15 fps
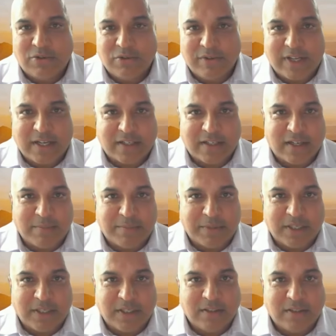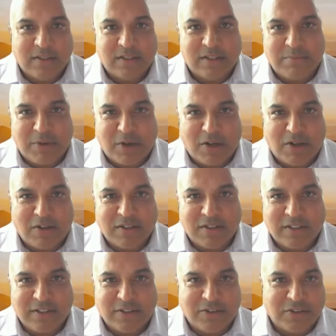grew that company, small,
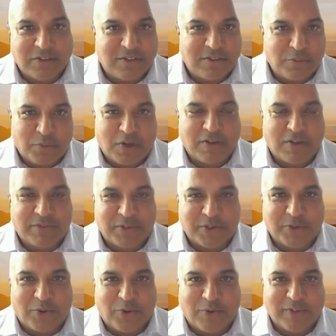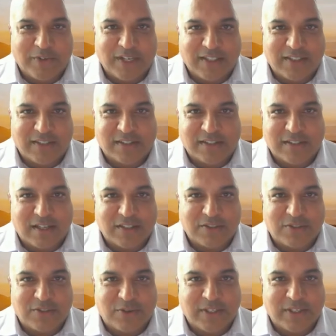you know, wall of your overnight success
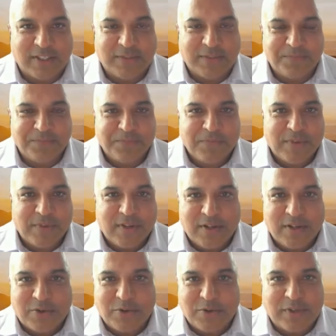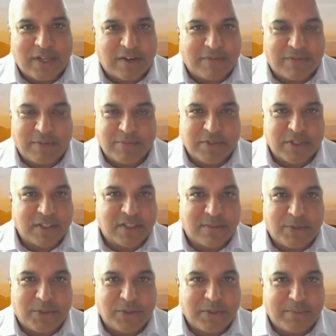story, grew that from just
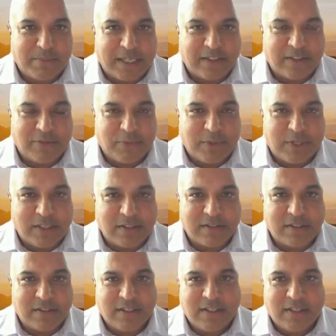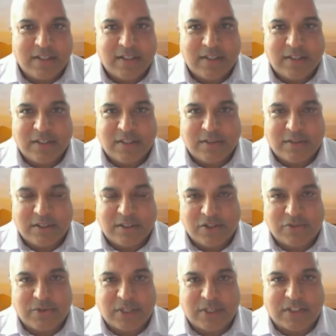some old abandoned wells.
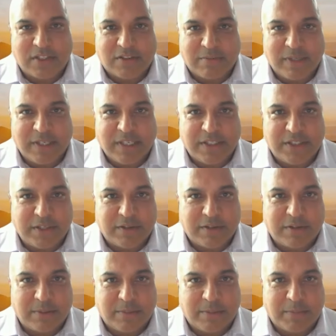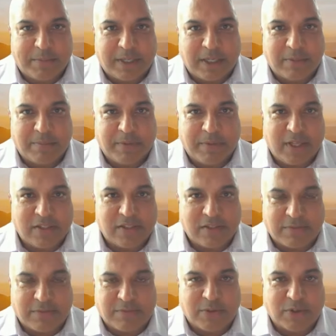Constructed three geothermal power
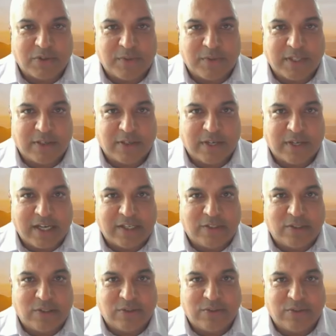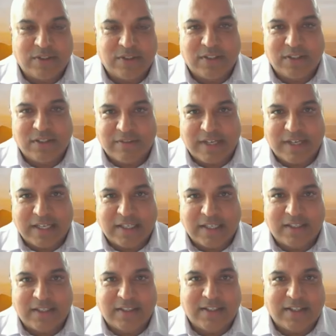plants, the first one there in Idaho,
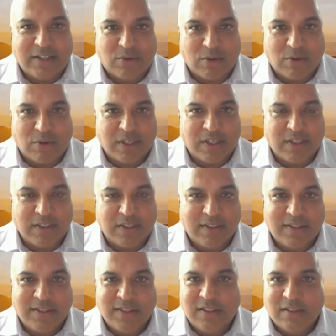Nevada, and Oregon.